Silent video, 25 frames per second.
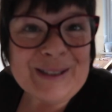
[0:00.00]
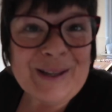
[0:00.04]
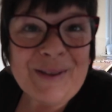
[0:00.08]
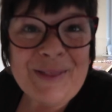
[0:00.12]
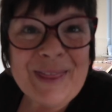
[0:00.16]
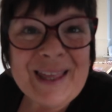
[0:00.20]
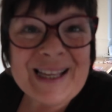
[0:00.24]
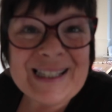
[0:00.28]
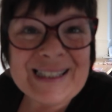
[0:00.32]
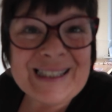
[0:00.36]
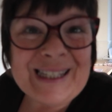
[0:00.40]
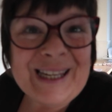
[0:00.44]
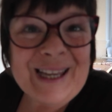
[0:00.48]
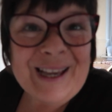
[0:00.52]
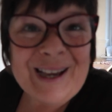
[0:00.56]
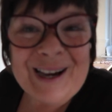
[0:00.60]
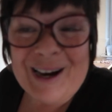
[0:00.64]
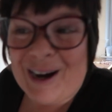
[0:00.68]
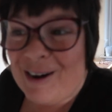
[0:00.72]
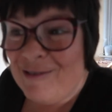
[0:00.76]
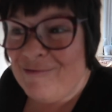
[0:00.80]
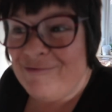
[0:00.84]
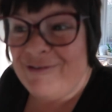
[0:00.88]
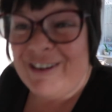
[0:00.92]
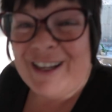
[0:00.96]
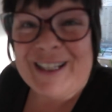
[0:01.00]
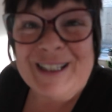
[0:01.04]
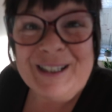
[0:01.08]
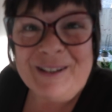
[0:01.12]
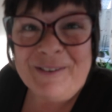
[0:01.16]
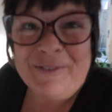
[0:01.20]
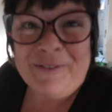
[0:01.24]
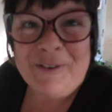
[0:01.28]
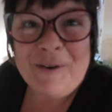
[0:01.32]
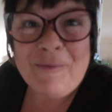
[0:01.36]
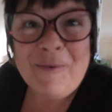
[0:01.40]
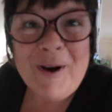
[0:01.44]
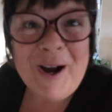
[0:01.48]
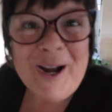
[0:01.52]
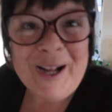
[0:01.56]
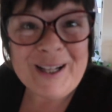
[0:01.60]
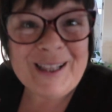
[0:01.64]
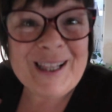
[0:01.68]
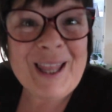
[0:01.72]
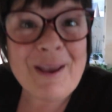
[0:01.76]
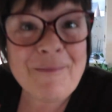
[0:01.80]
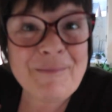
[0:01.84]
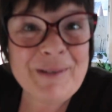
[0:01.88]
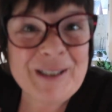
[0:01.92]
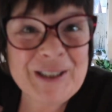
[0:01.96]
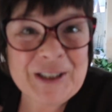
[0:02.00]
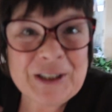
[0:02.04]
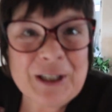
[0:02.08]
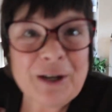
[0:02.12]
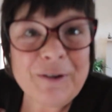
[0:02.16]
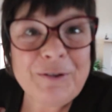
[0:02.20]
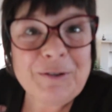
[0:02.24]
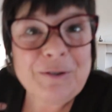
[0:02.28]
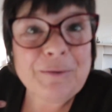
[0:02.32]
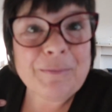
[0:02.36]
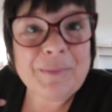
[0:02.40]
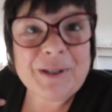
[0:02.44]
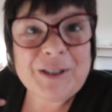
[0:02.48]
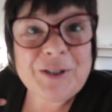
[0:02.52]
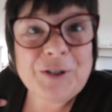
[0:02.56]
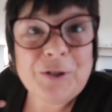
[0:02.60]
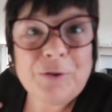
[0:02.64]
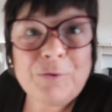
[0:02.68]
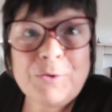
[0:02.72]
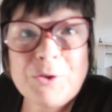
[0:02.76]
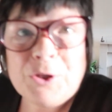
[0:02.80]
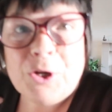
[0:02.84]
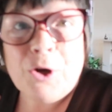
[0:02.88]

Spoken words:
So that's it, I'm ready for work. Let me show you my new